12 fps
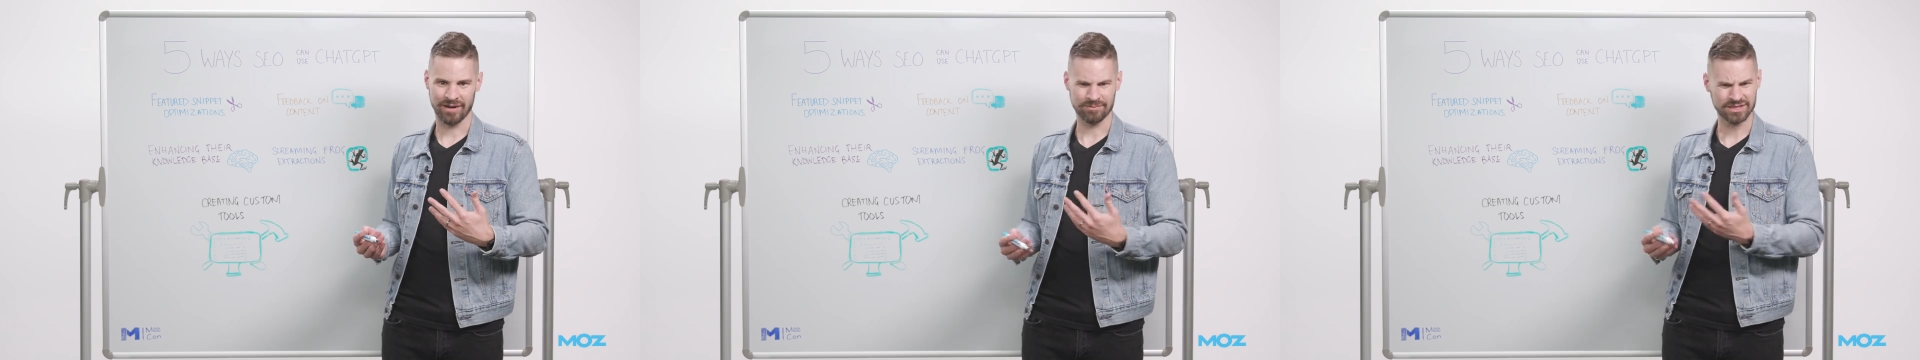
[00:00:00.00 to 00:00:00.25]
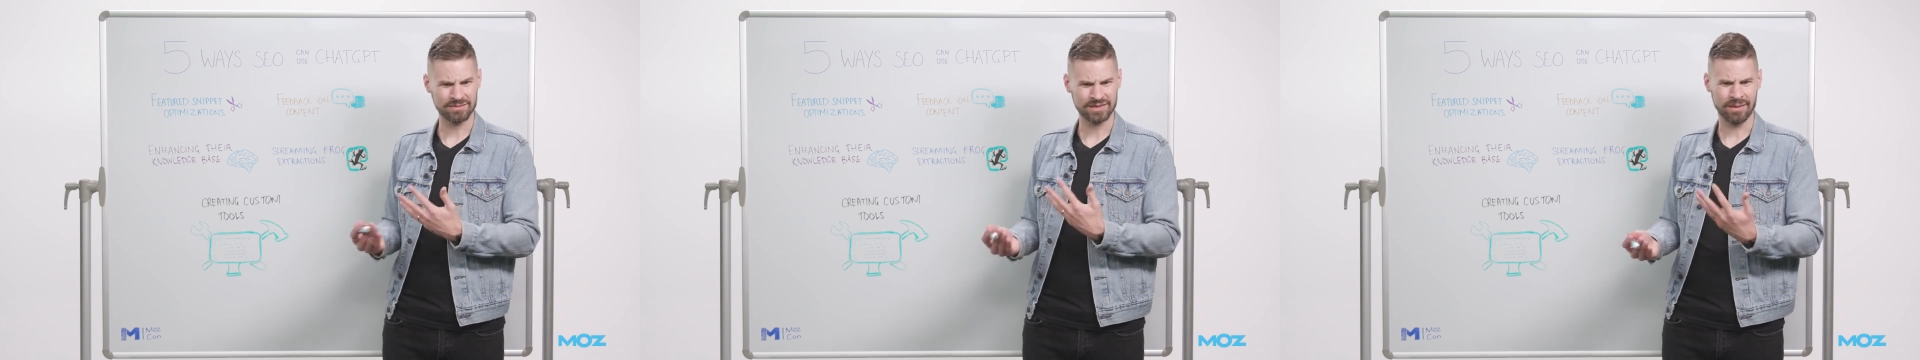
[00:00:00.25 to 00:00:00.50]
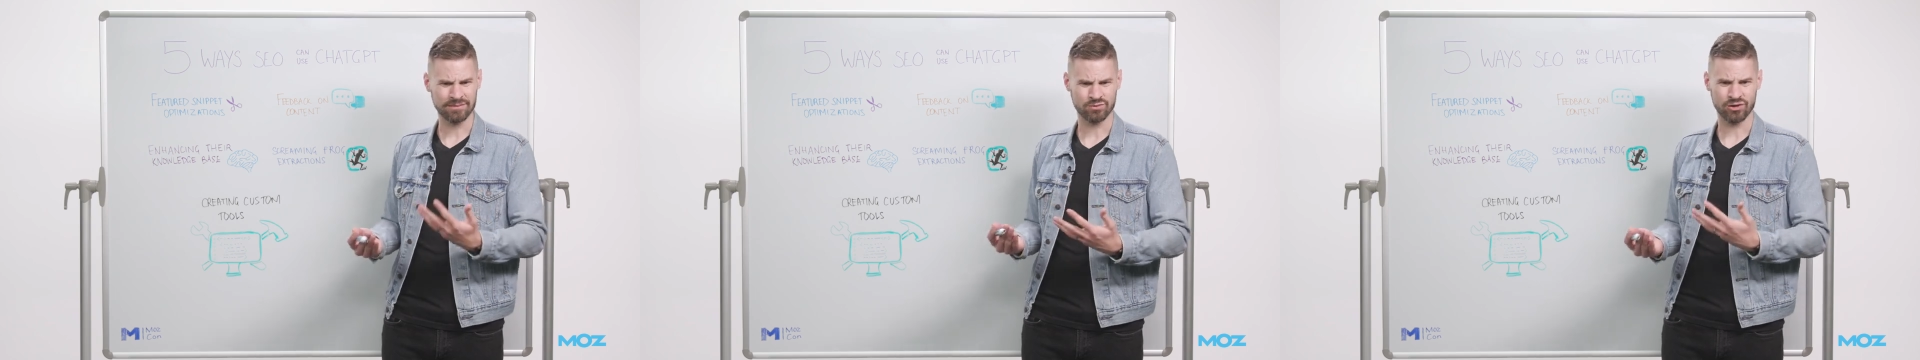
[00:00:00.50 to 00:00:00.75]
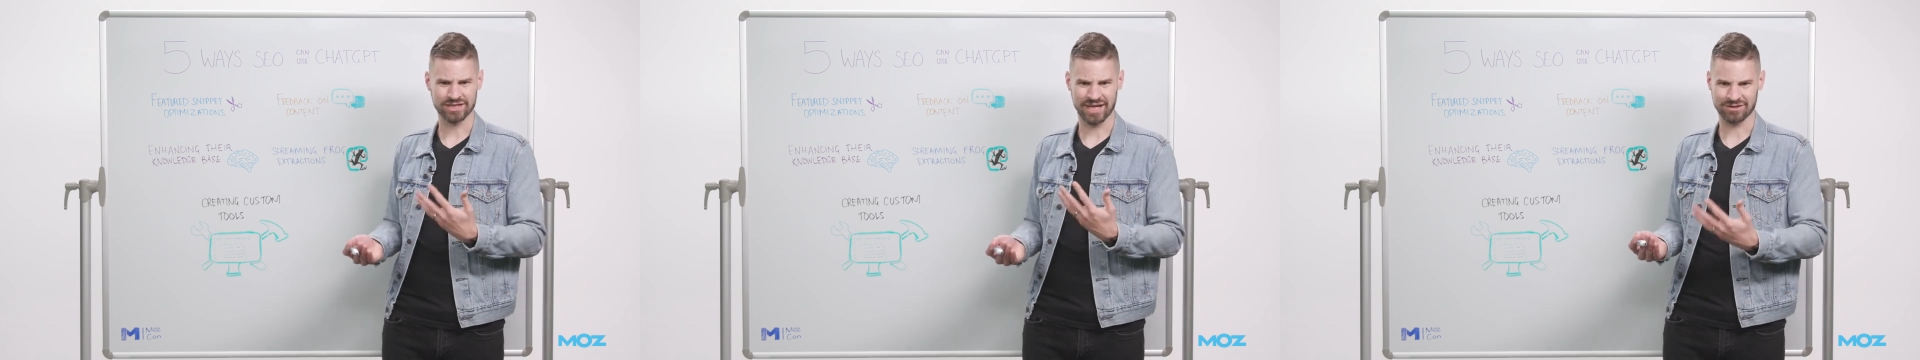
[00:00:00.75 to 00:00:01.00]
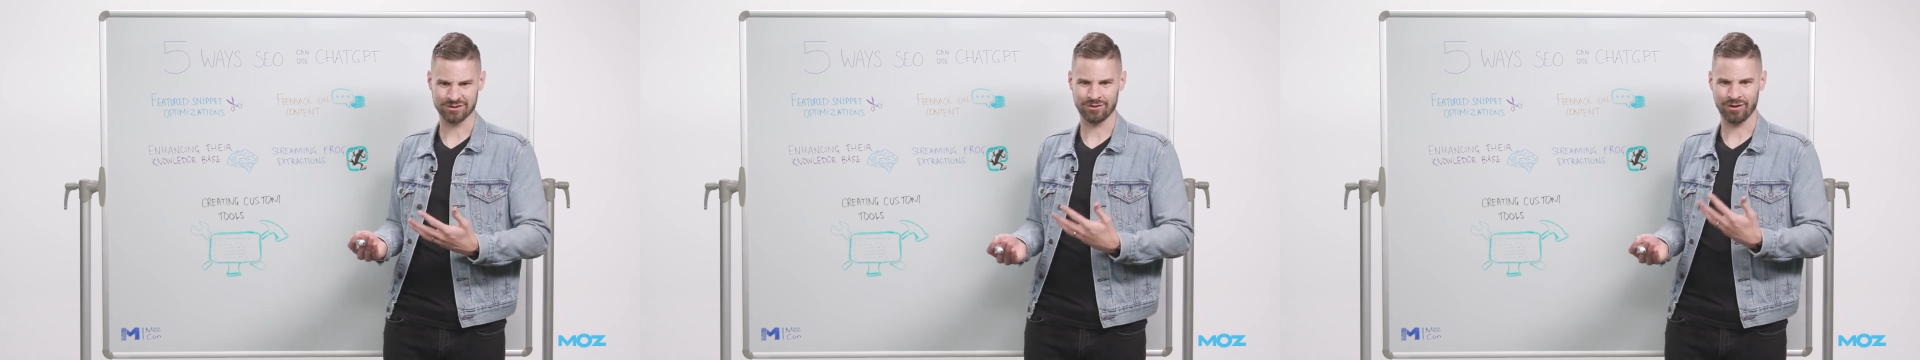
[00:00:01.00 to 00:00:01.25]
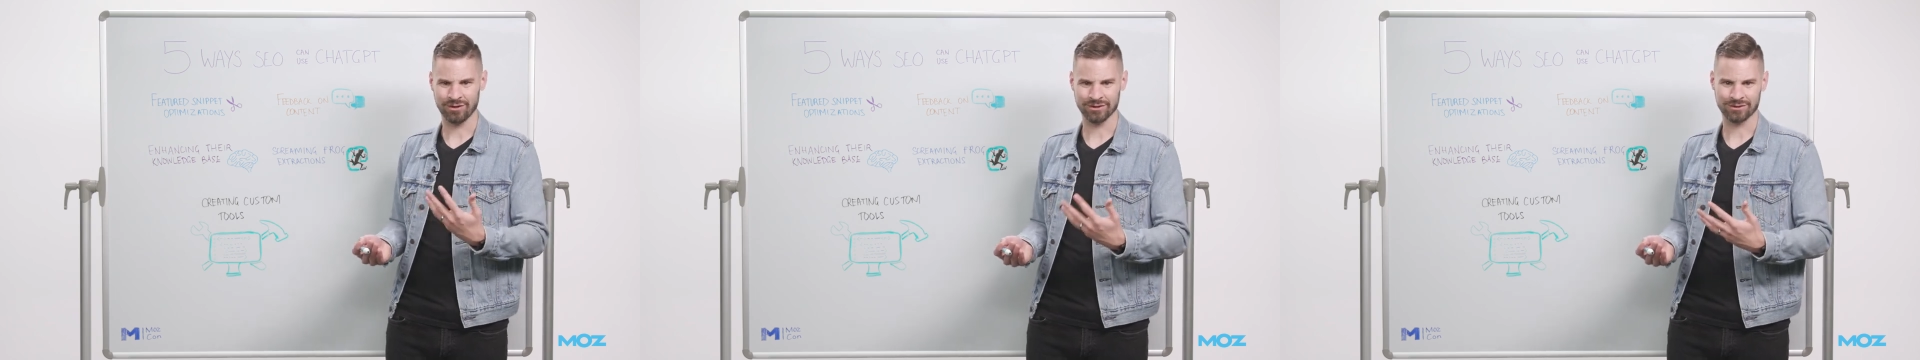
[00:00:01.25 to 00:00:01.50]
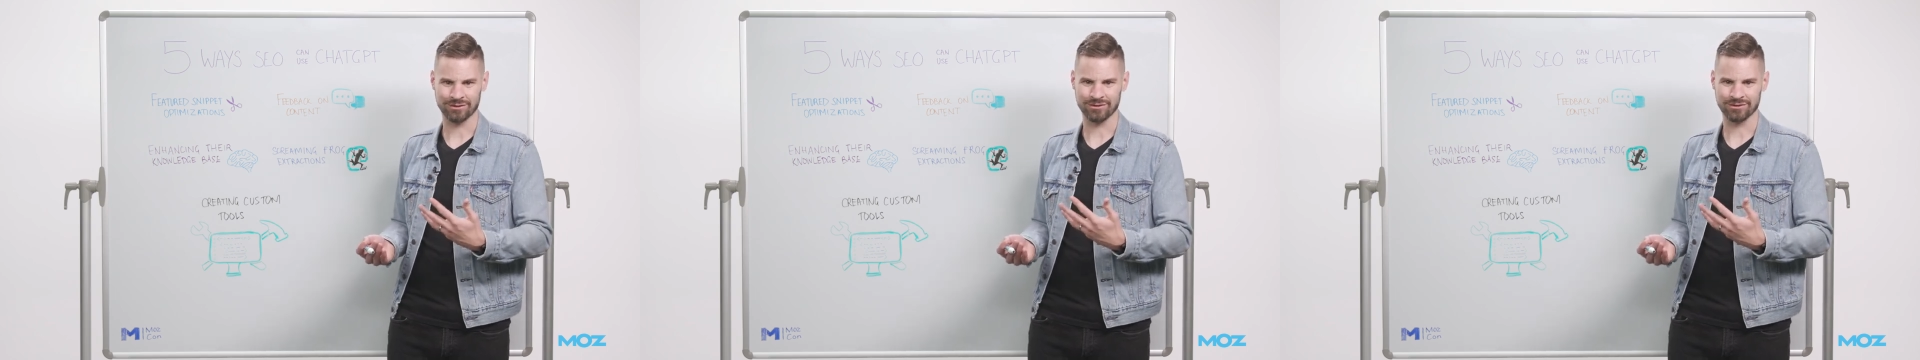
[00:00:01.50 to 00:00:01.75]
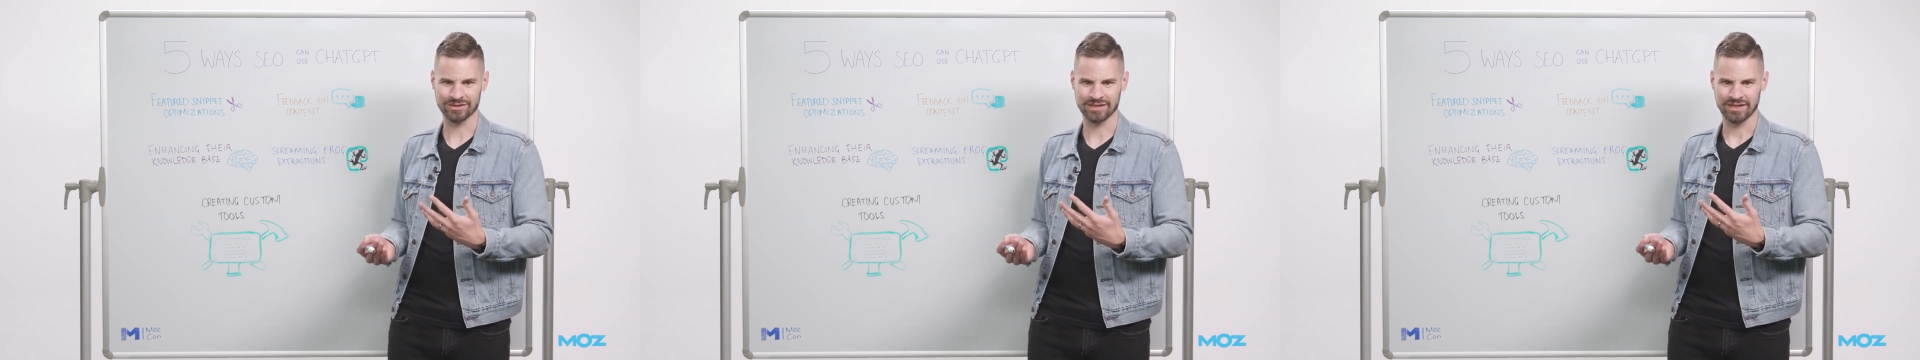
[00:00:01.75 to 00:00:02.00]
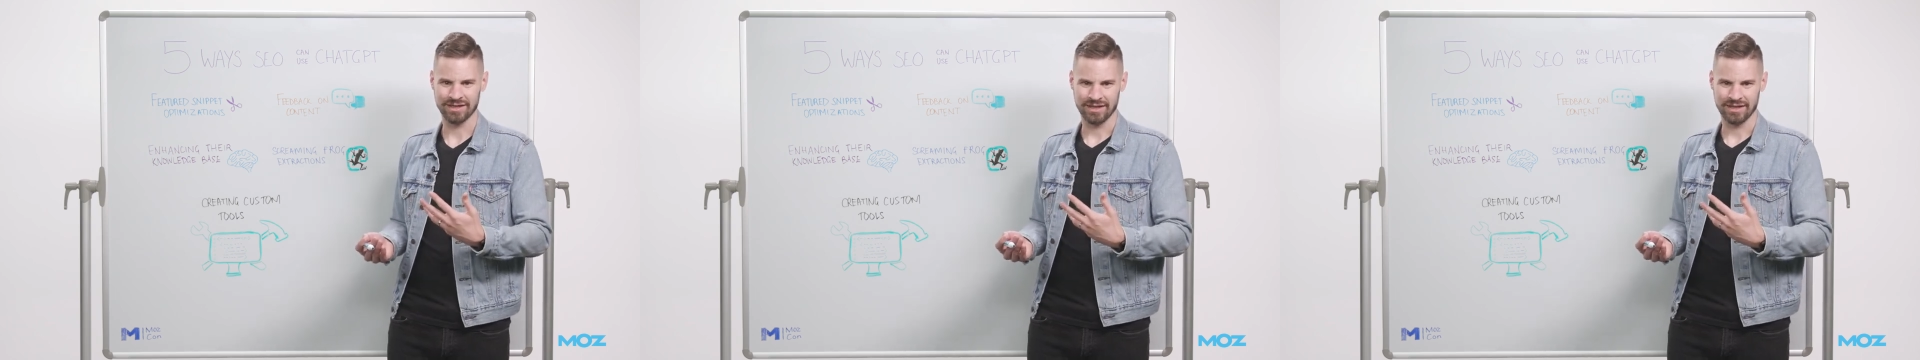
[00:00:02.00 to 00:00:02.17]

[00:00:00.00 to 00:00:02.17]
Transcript: sometimes more technical articles,